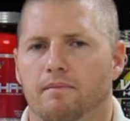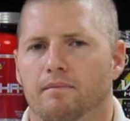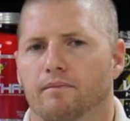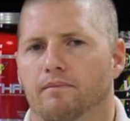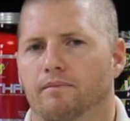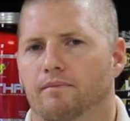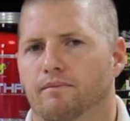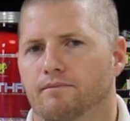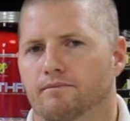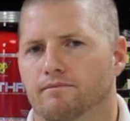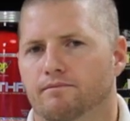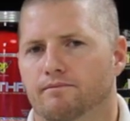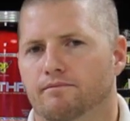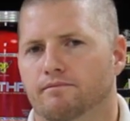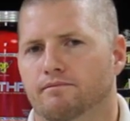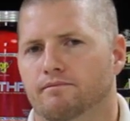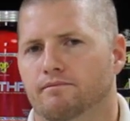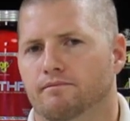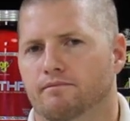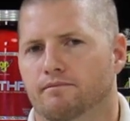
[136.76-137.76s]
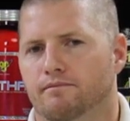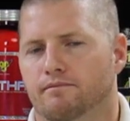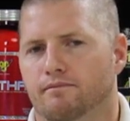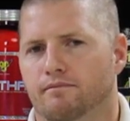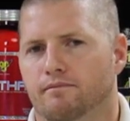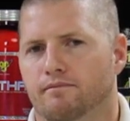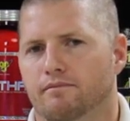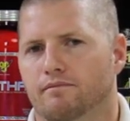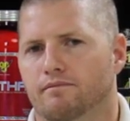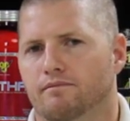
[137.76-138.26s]

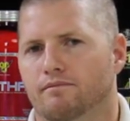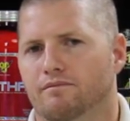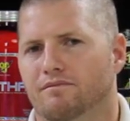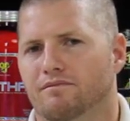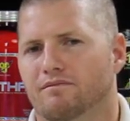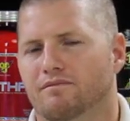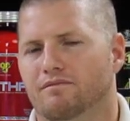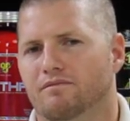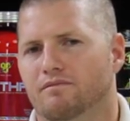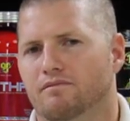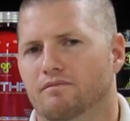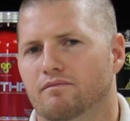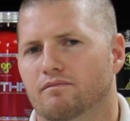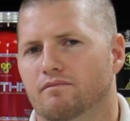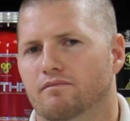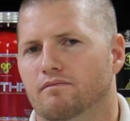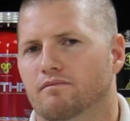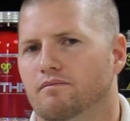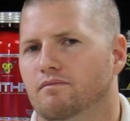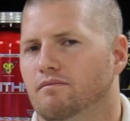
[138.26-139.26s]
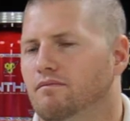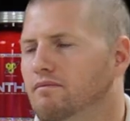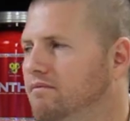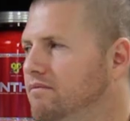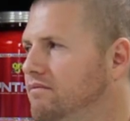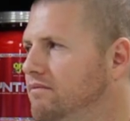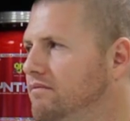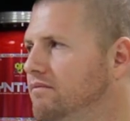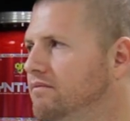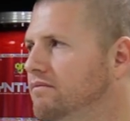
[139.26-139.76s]

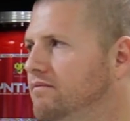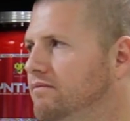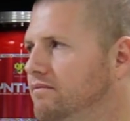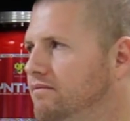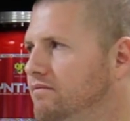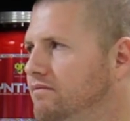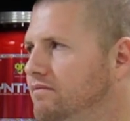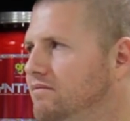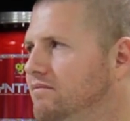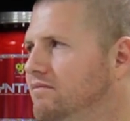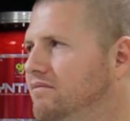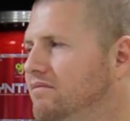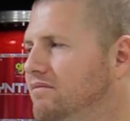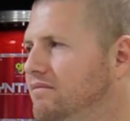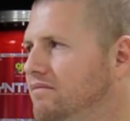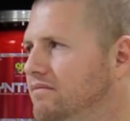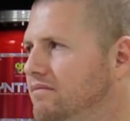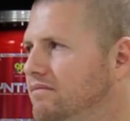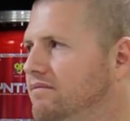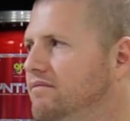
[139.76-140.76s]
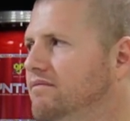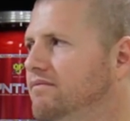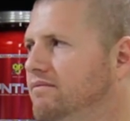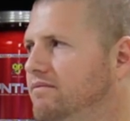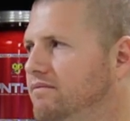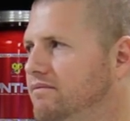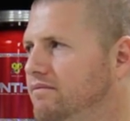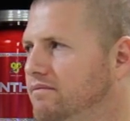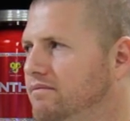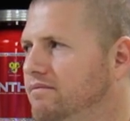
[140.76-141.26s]

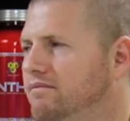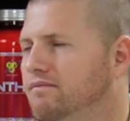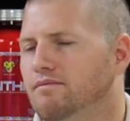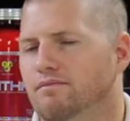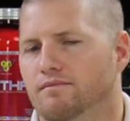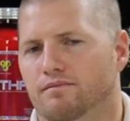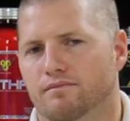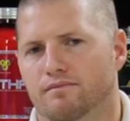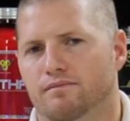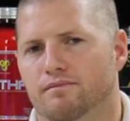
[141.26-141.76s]
(not speaking)